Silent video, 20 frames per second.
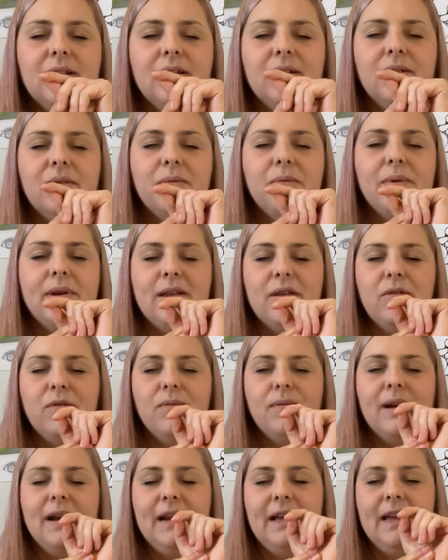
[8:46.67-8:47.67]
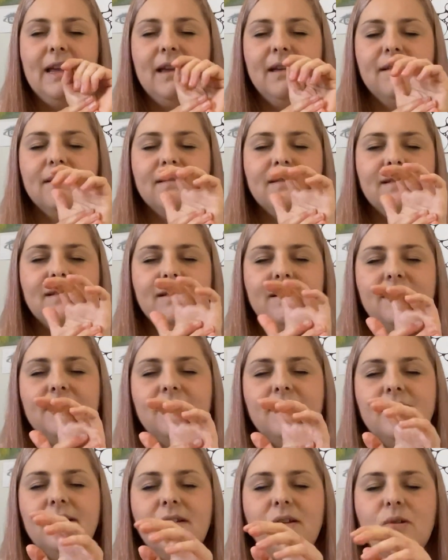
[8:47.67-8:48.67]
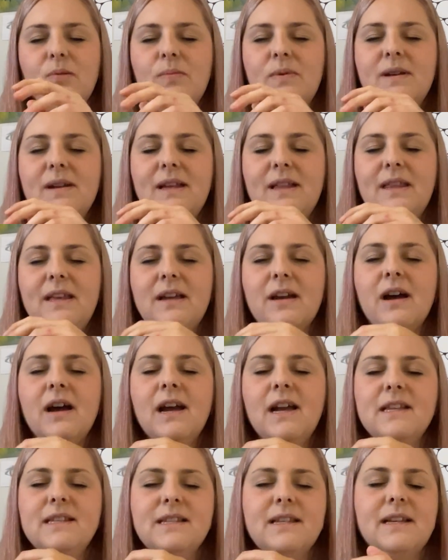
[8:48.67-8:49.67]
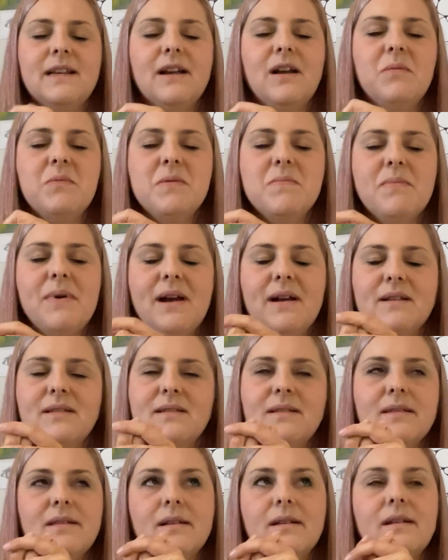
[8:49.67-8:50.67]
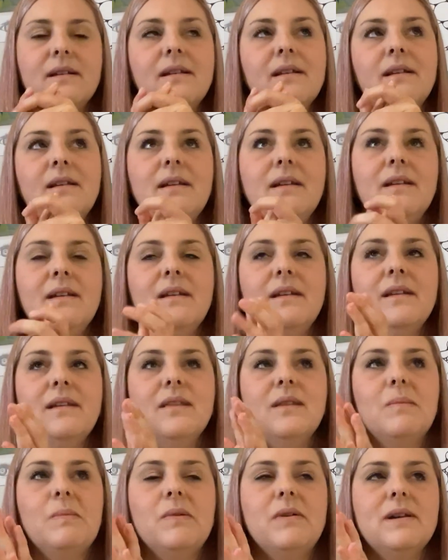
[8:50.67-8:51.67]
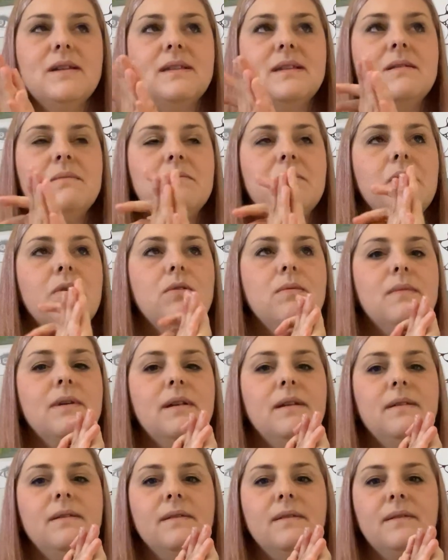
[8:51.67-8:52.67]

When you're ready, opening the eyes and coming back to the present moment,